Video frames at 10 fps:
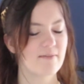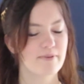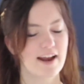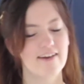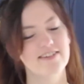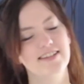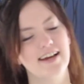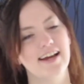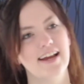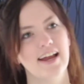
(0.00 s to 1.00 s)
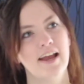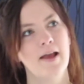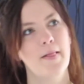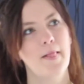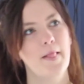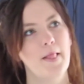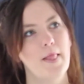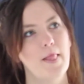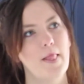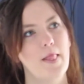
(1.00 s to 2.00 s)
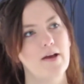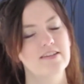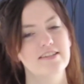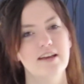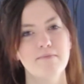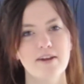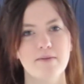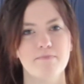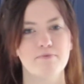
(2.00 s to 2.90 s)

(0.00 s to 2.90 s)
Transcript: But I was like, somebody